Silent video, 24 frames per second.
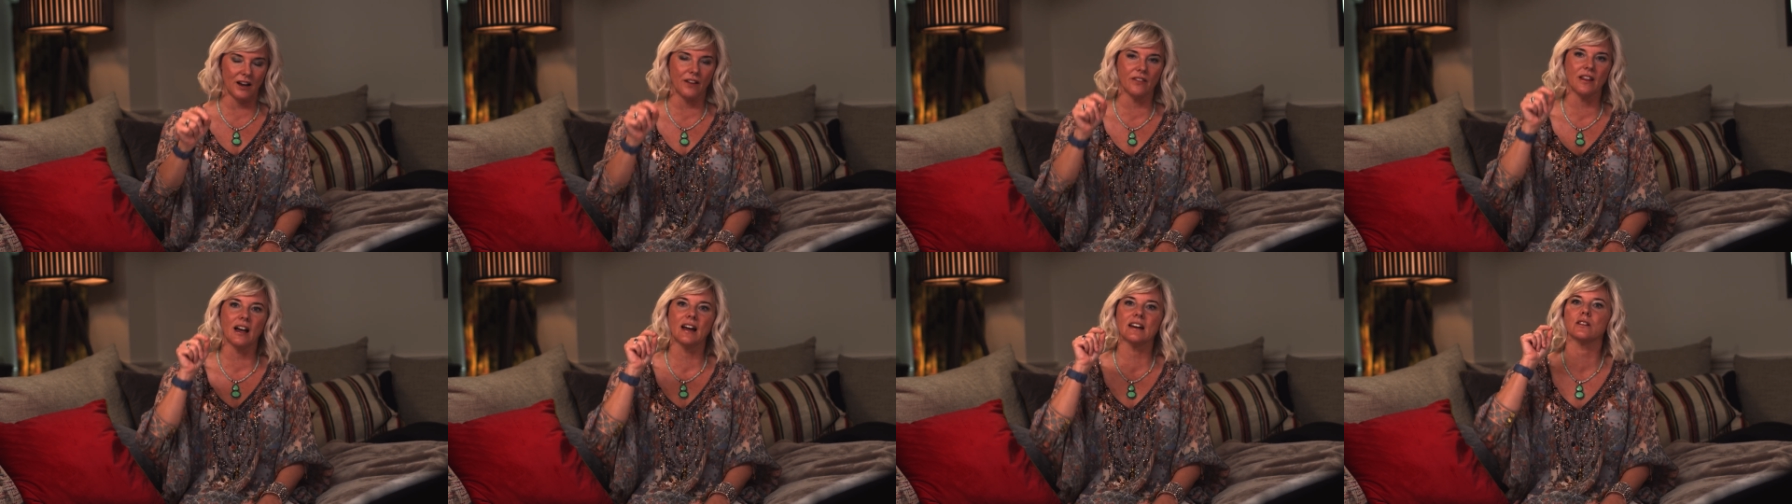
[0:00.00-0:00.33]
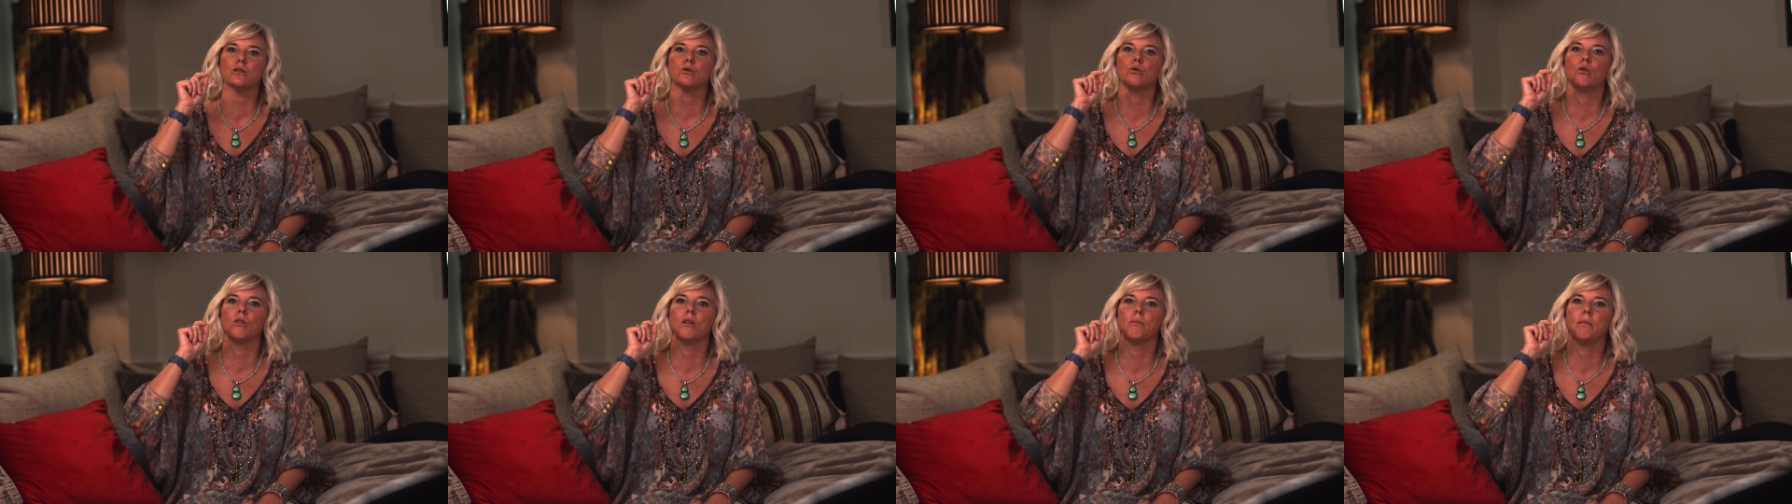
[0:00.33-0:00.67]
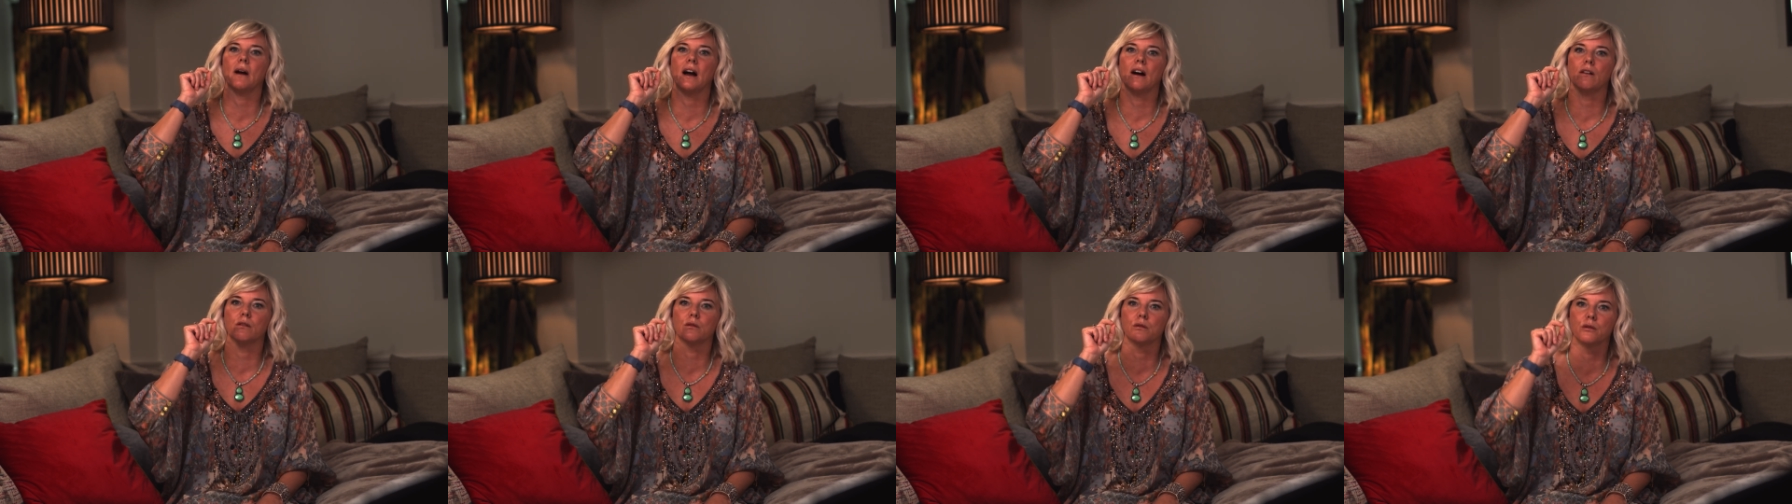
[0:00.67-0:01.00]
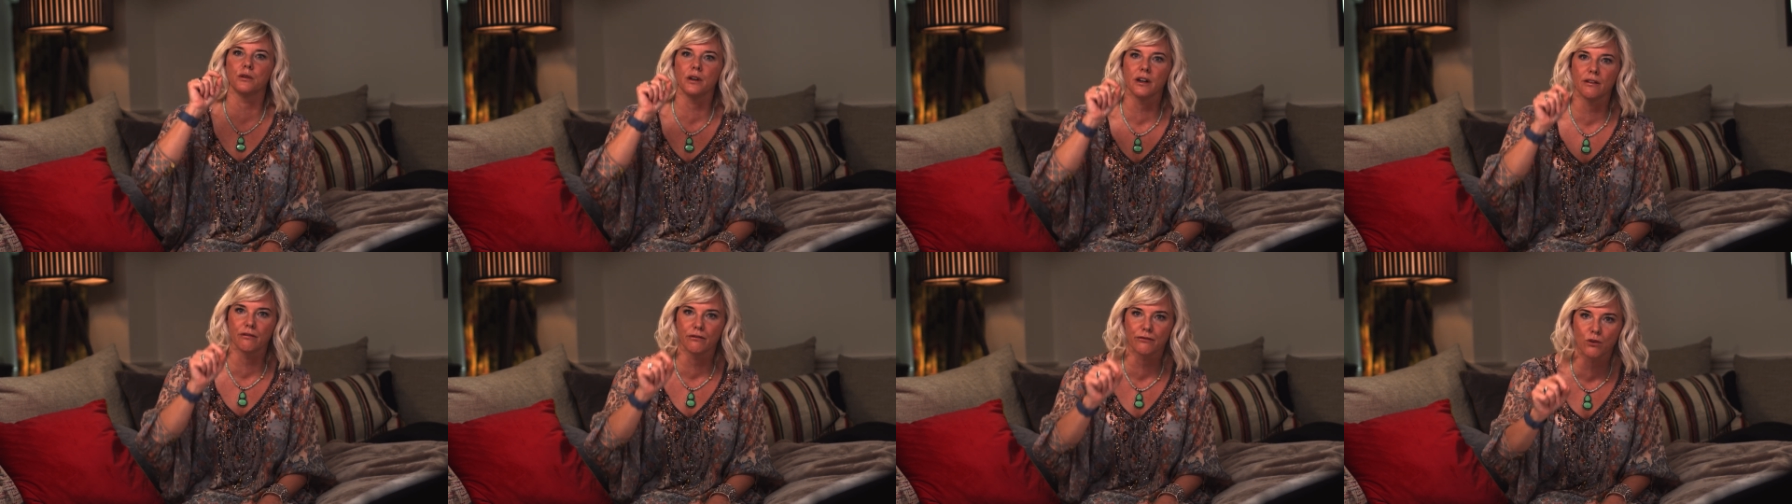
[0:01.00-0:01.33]
And that is all about
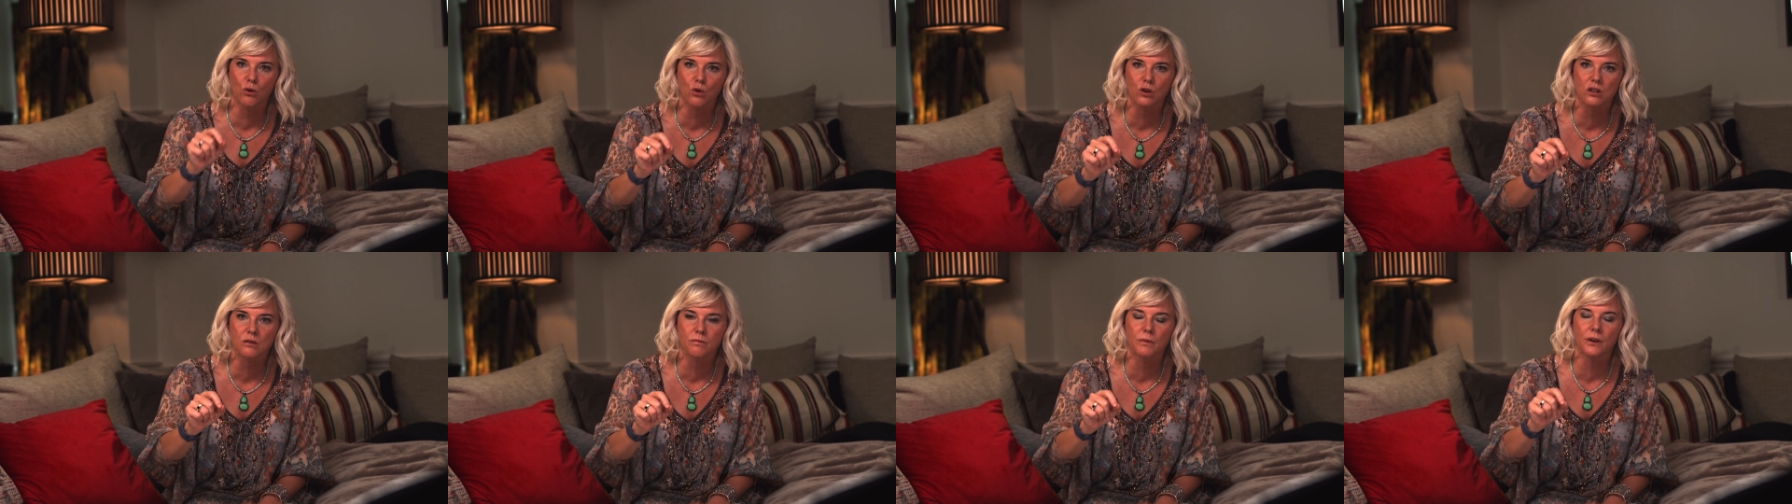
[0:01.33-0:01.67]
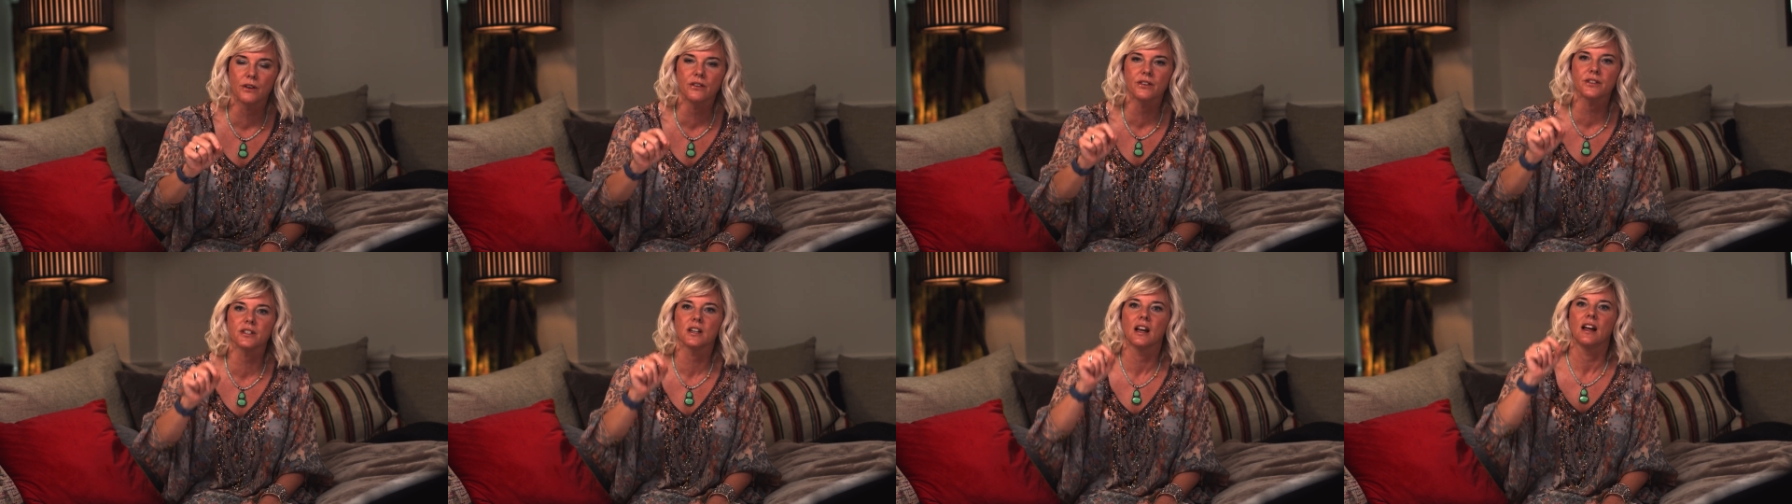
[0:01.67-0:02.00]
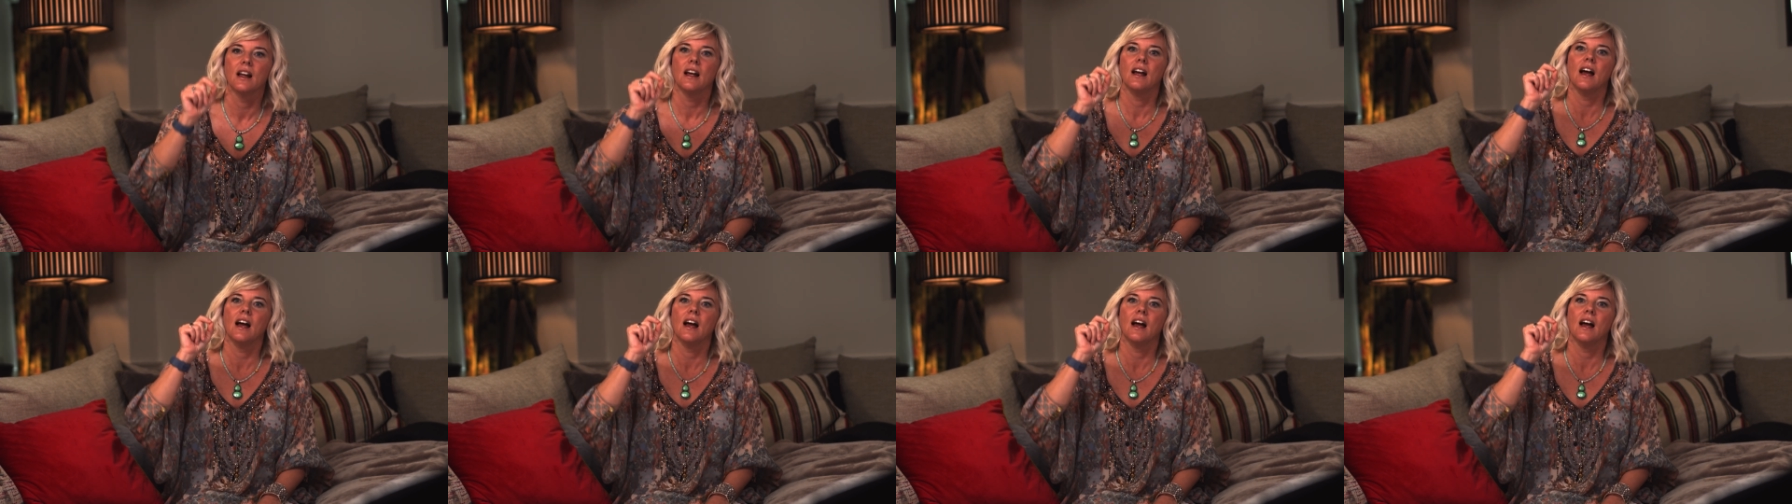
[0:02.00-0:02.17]
reinforcement